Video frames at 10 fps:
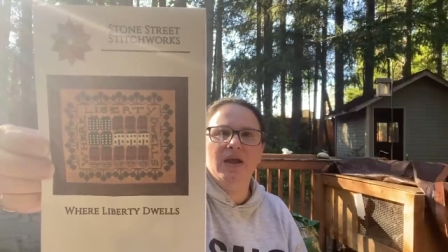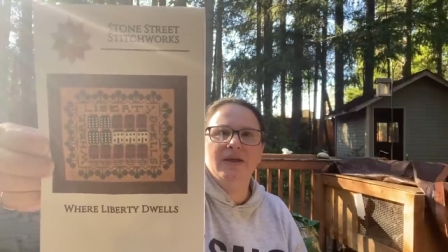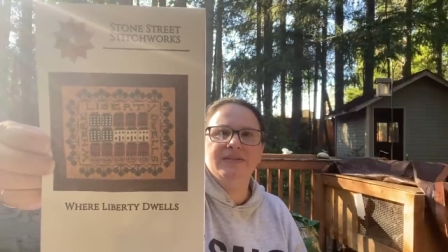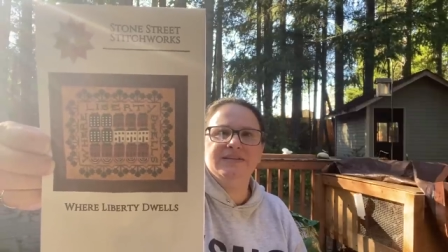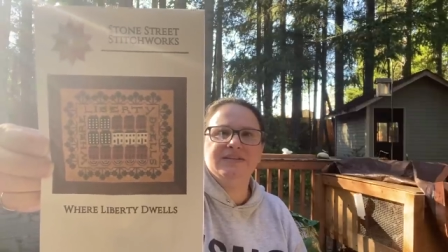
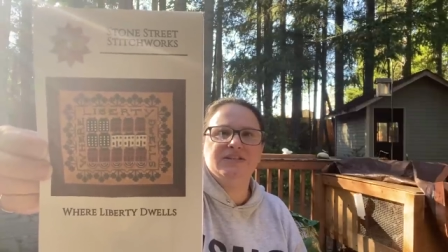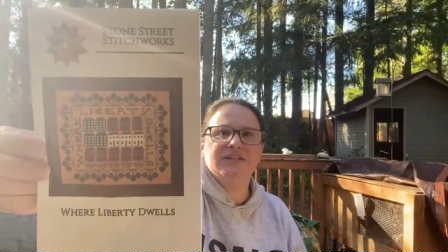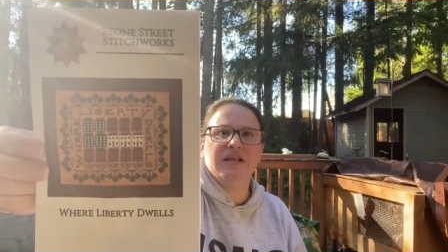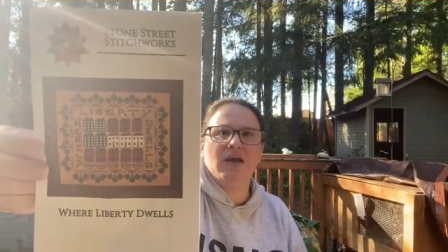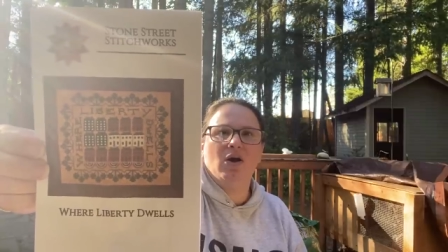and this is
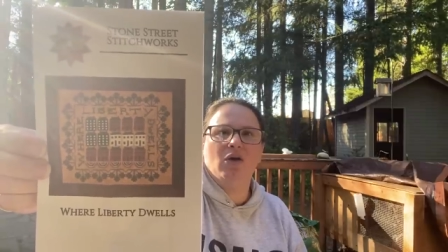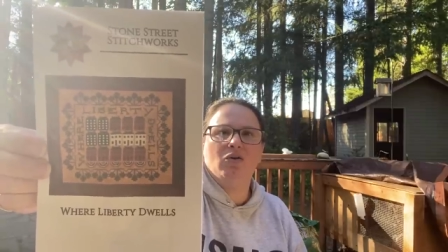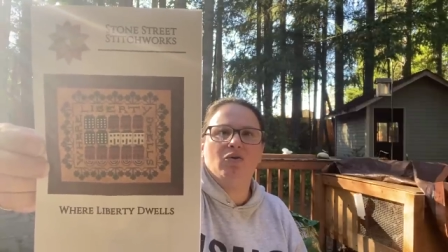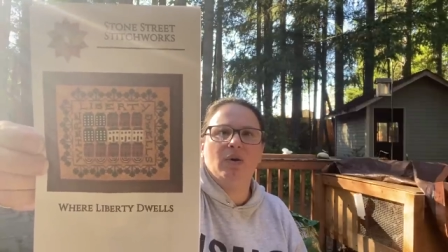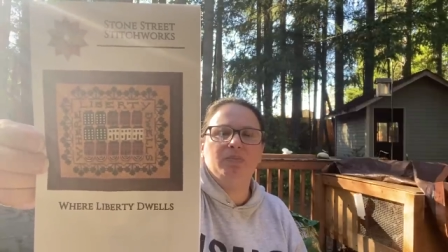just like all
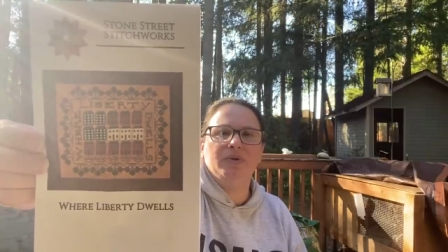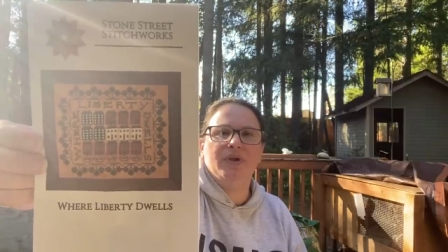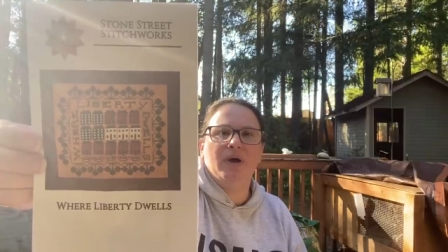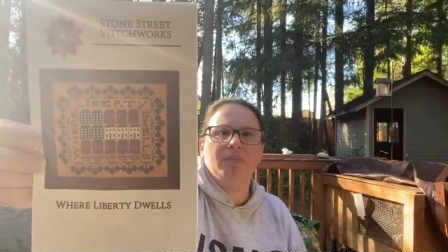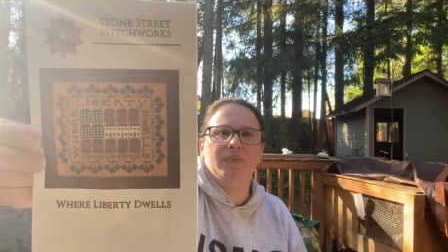crumpled
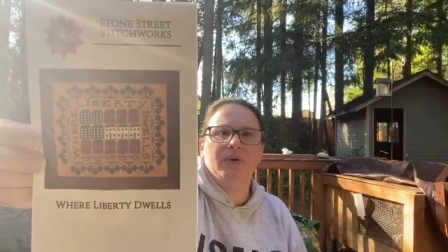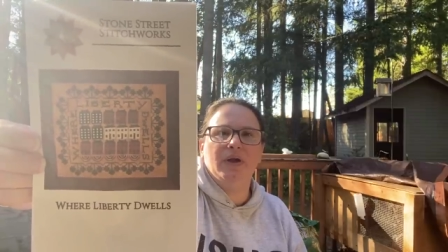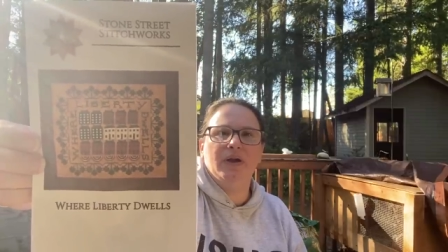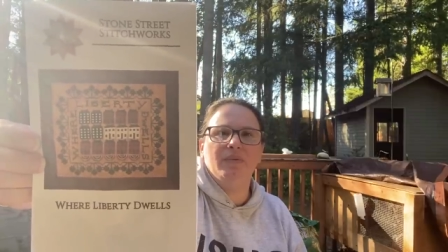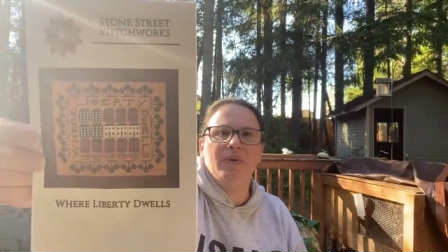up
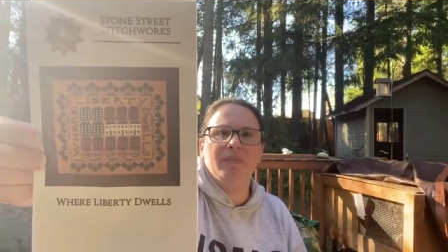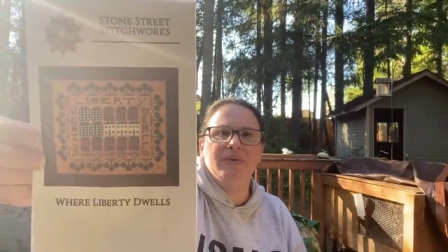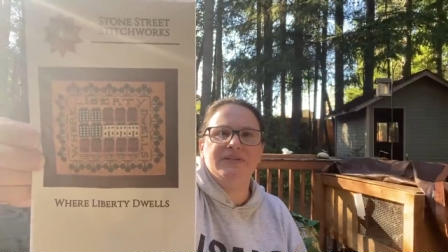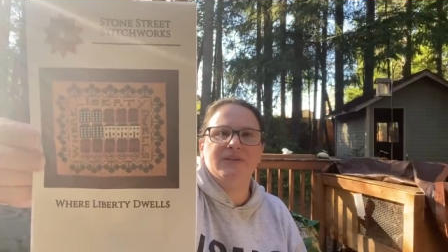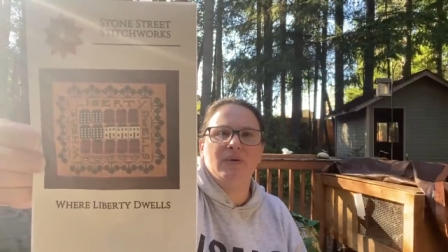and it made
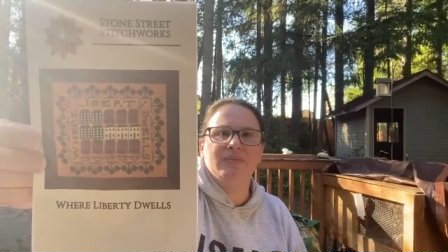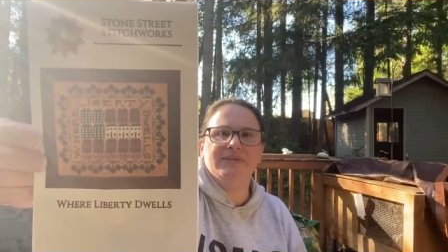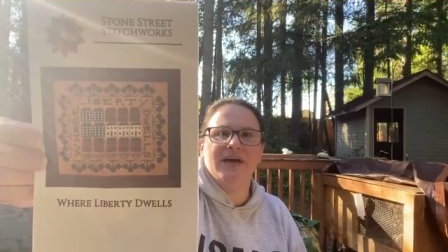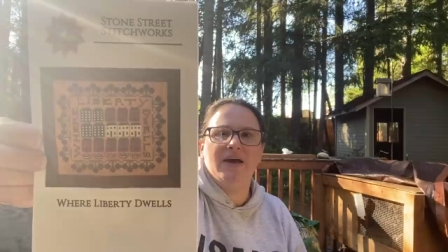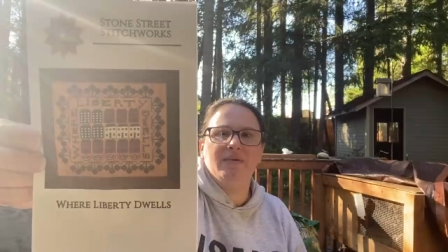me so
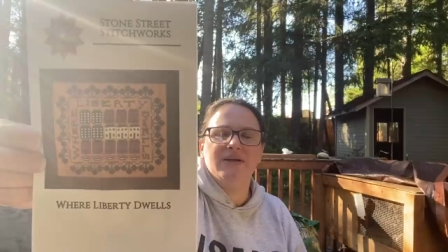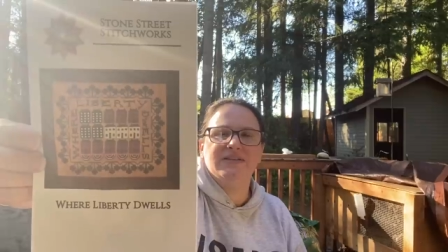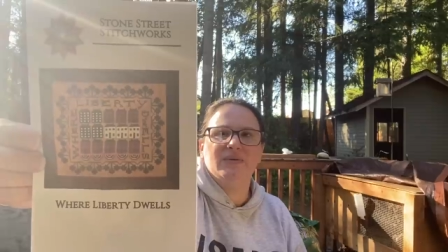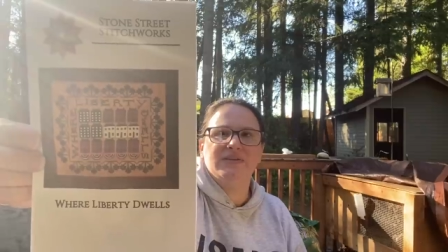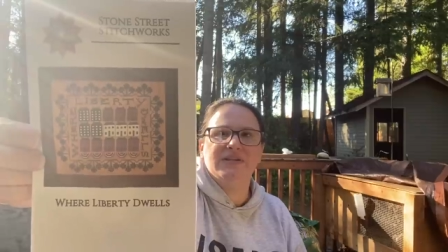upset because
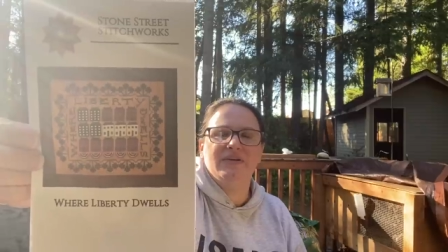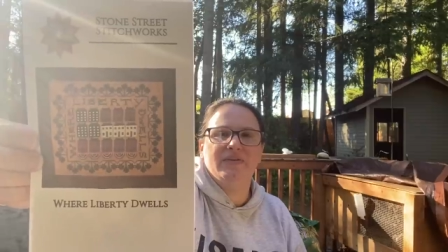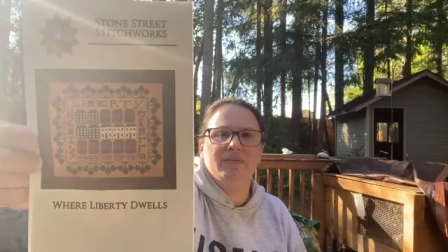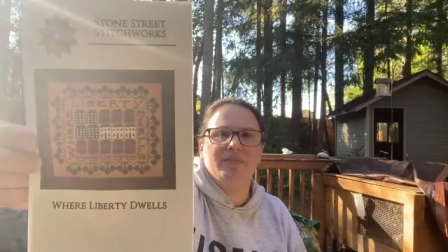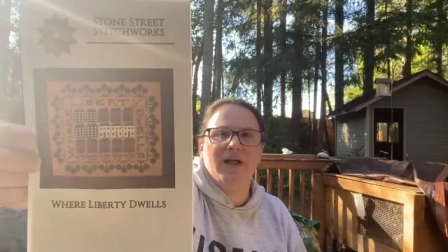it wasn't
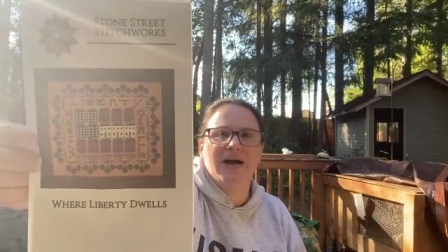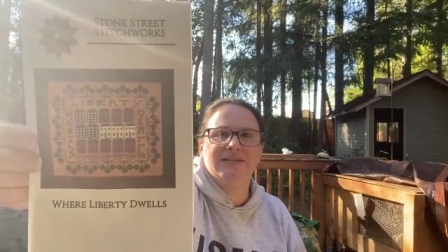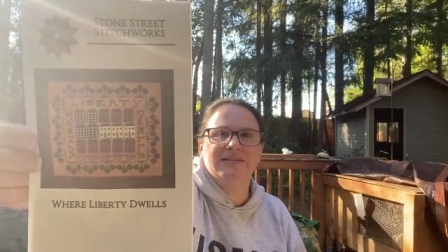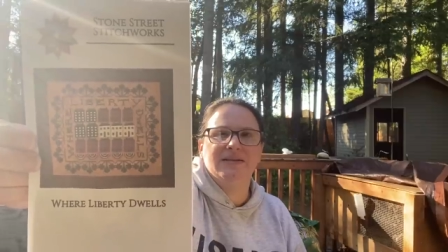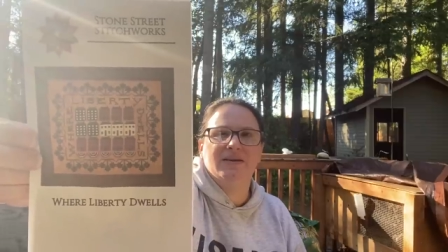even in
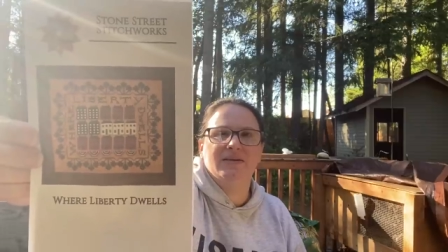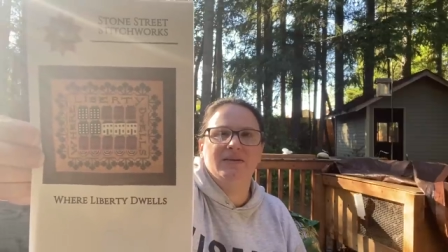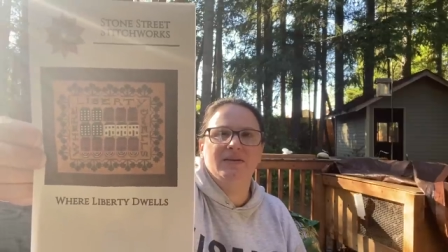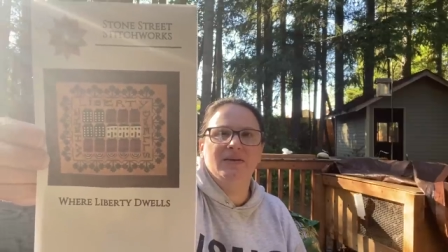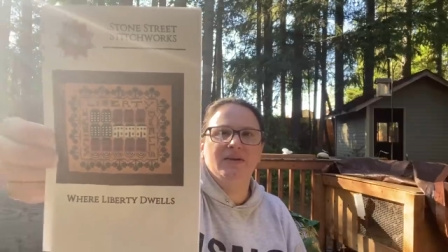plastic.
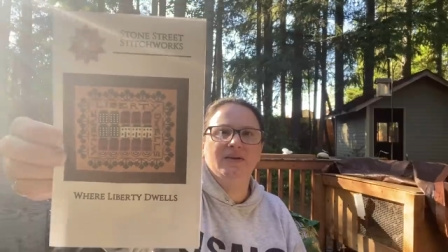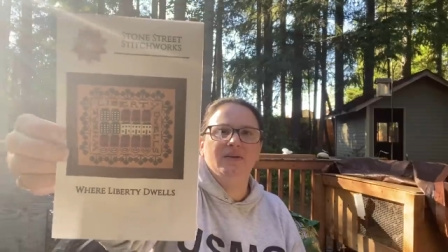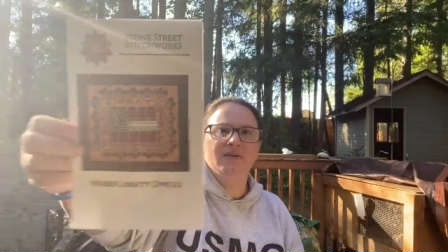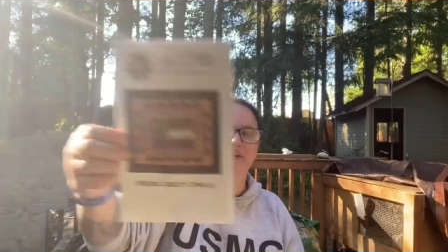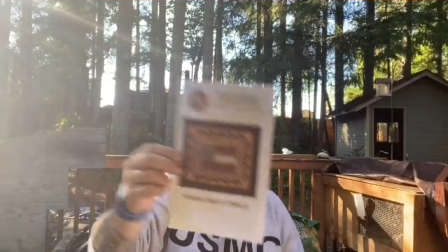
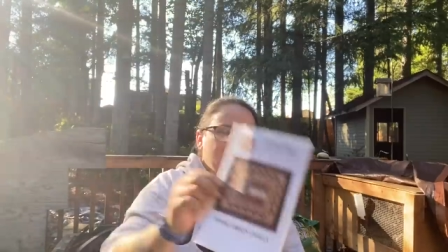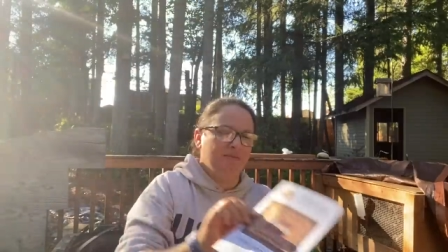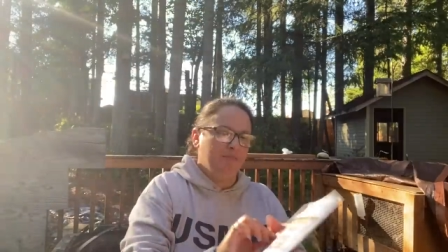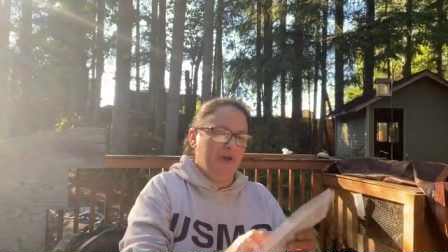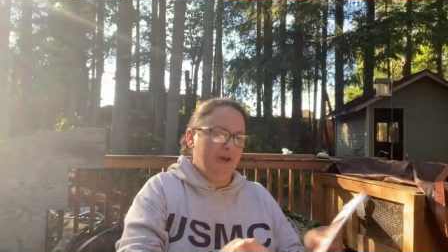
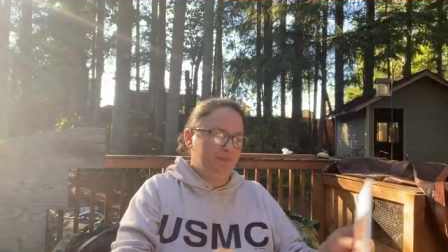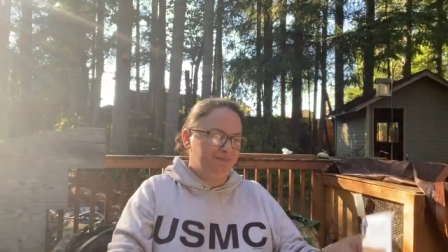But,